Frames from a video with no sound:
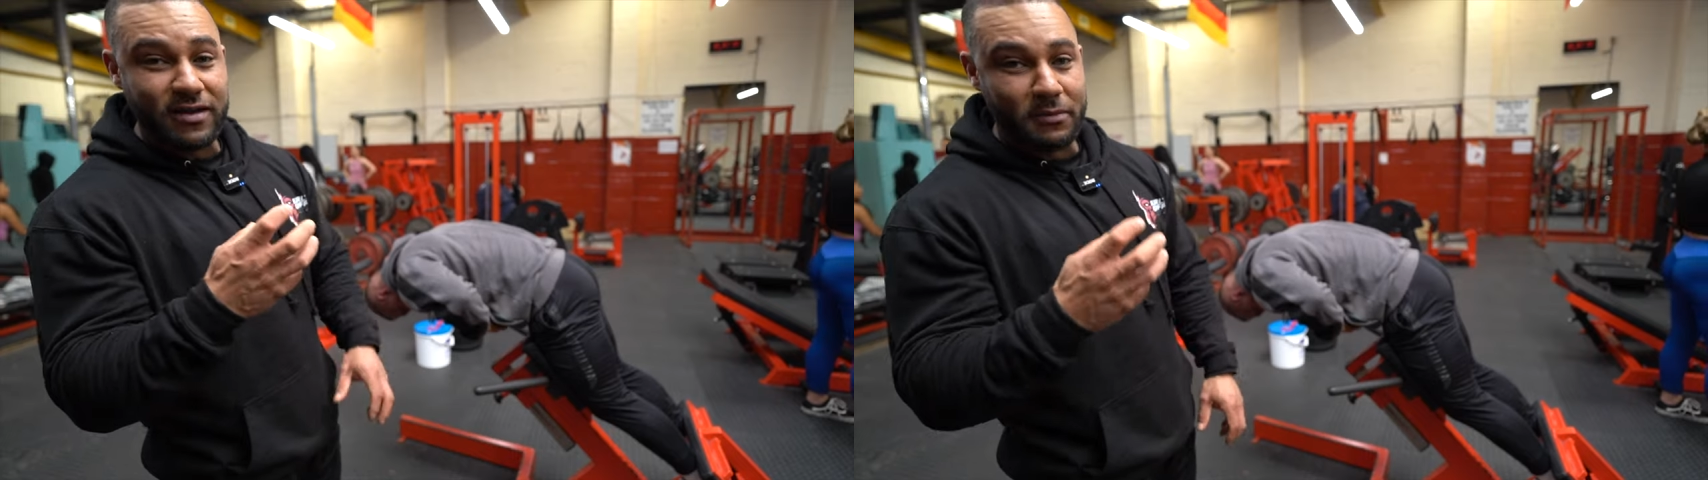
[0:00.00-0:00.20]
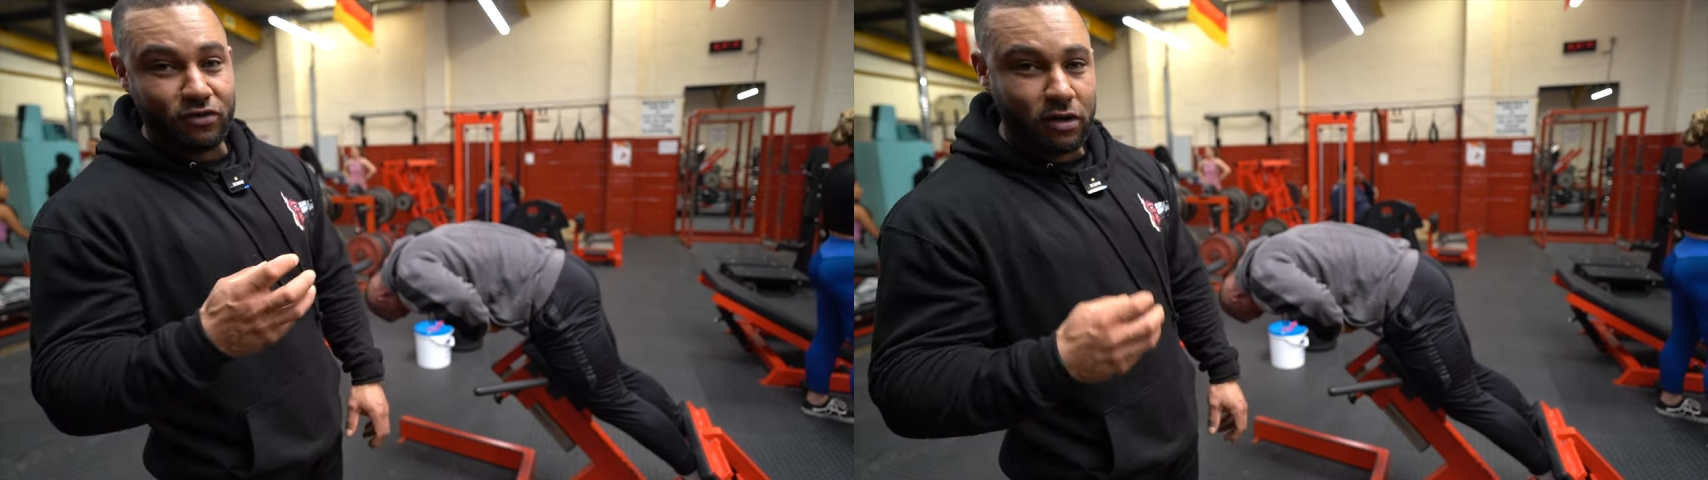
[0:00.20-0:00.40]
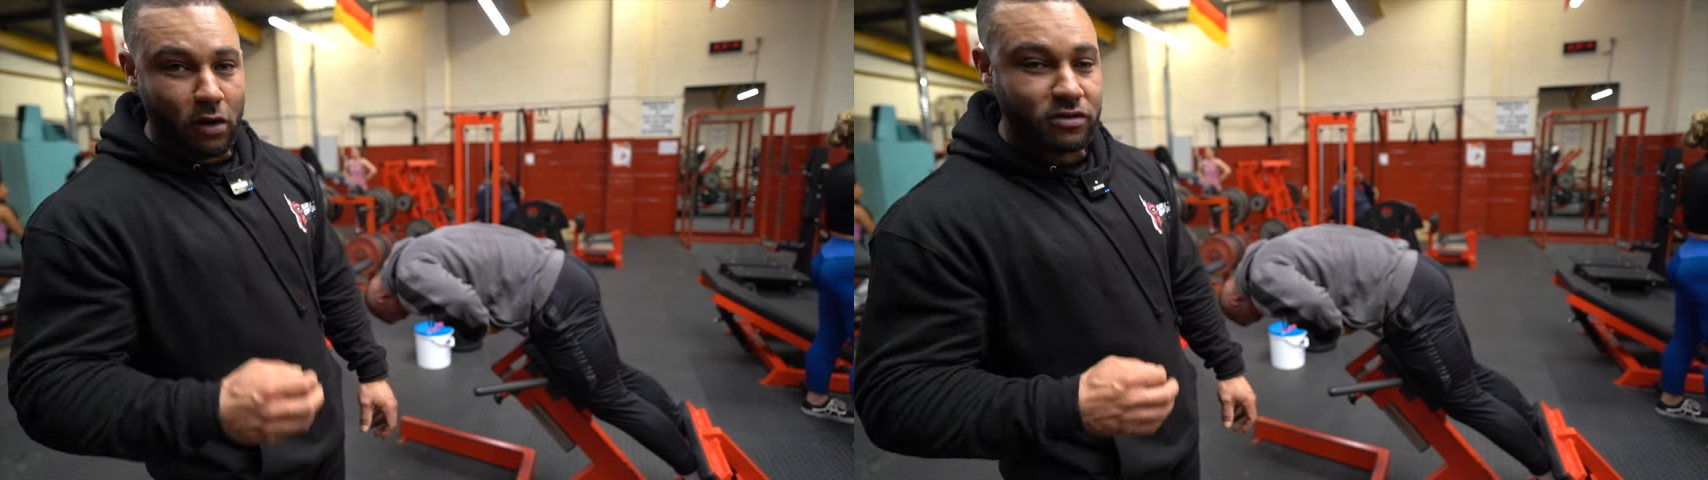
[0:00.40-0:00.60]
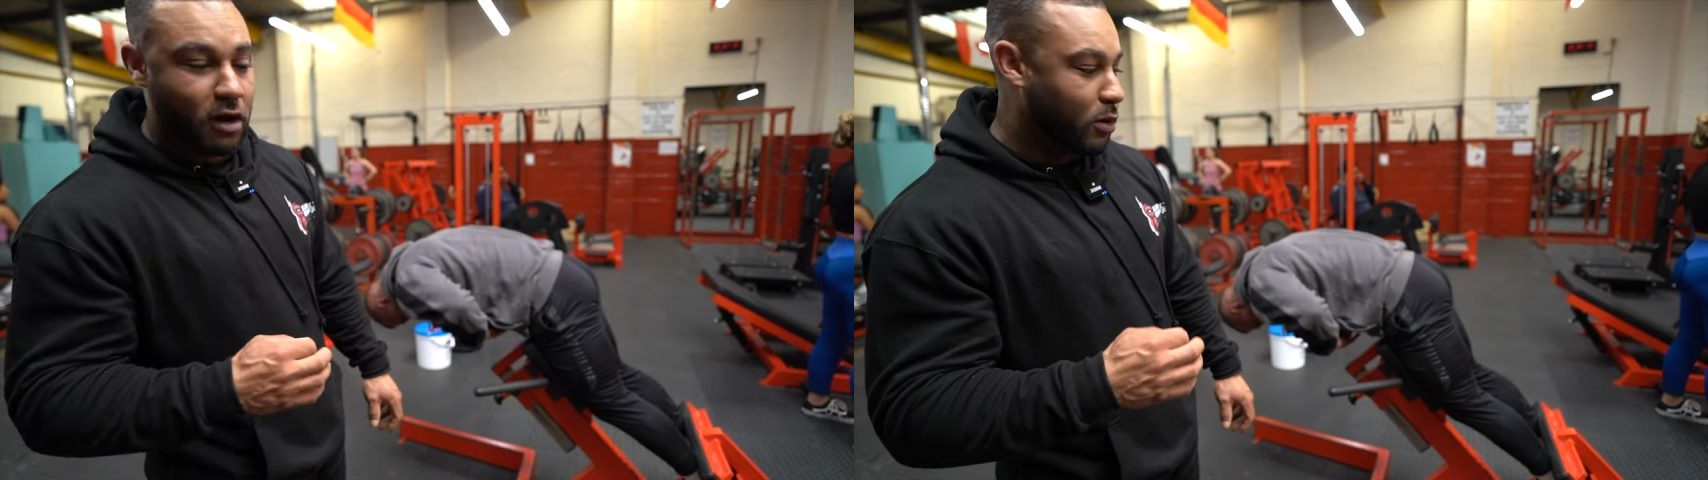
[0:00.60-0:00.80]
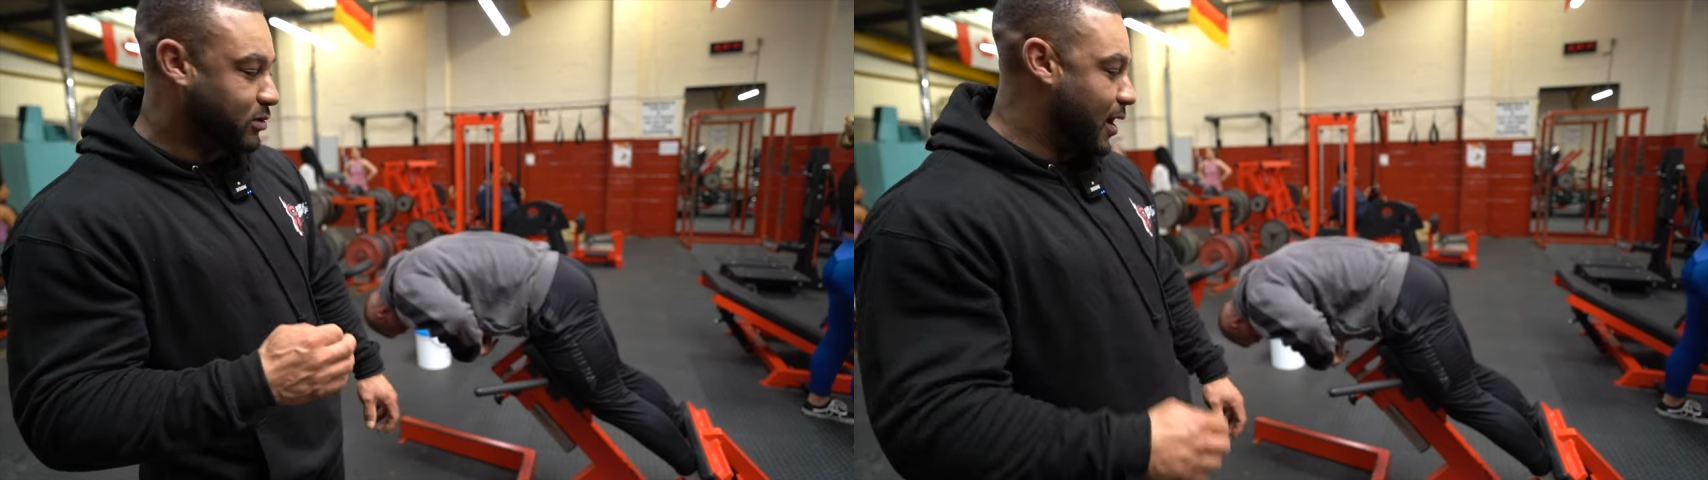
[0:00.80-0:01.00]
his hamstrings and glutes the
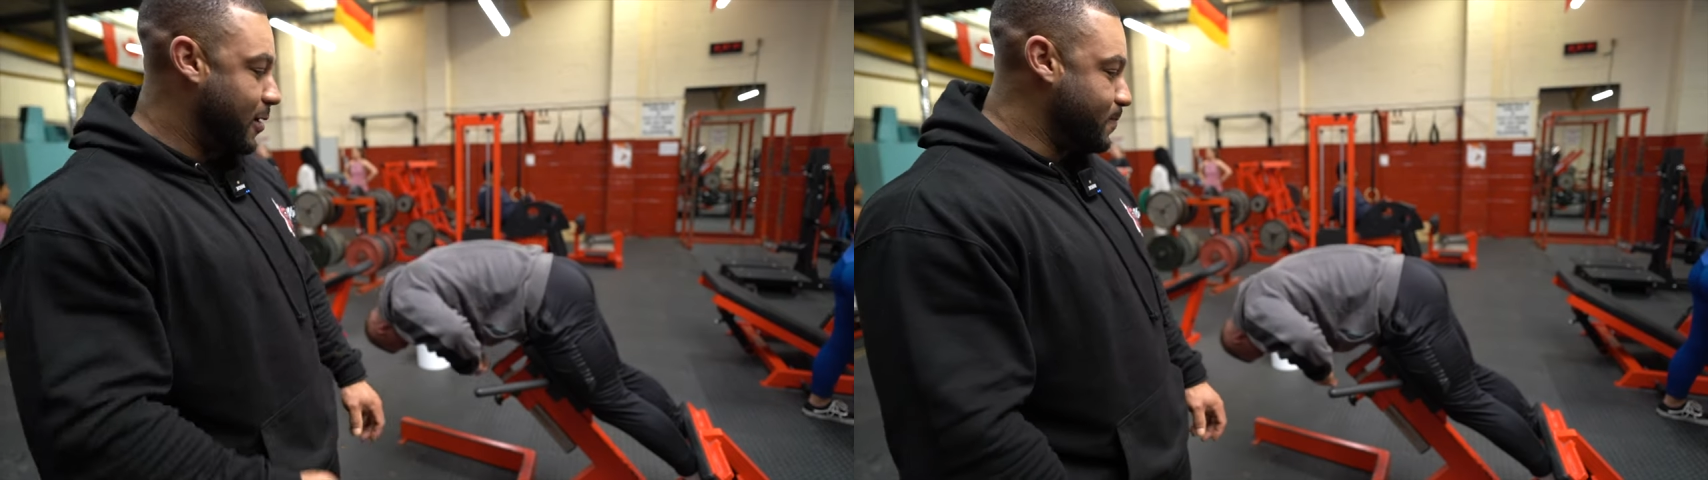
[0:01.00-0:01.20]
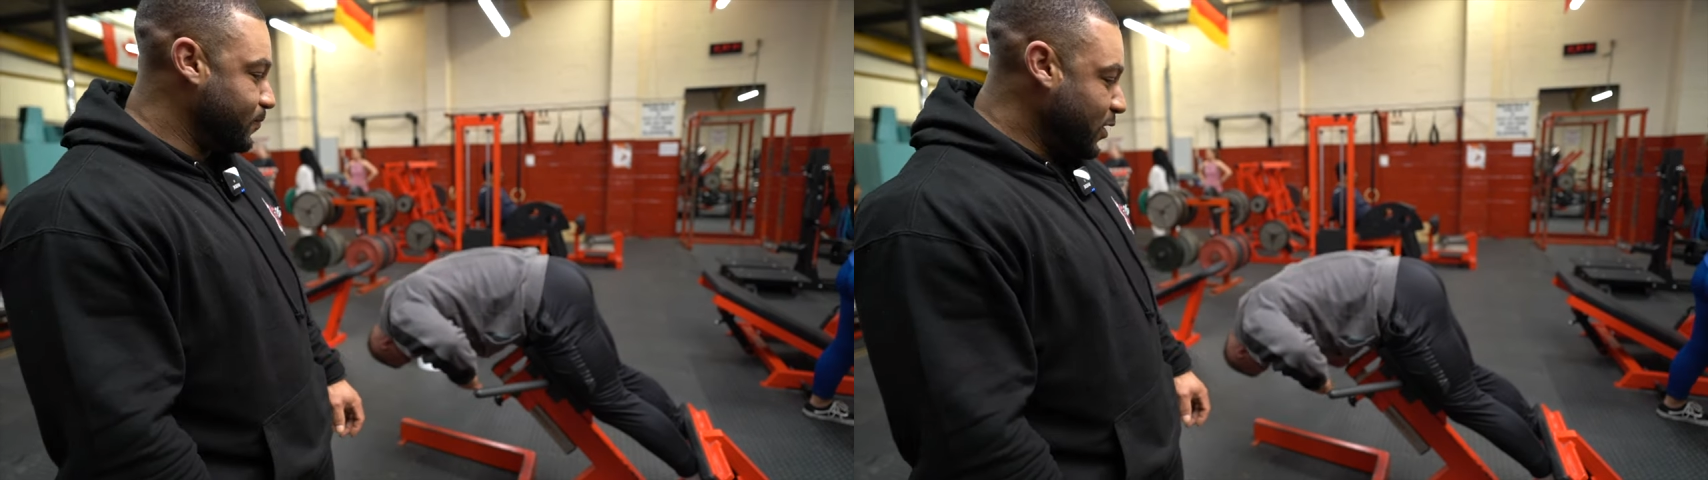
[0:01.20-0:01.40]
whole time.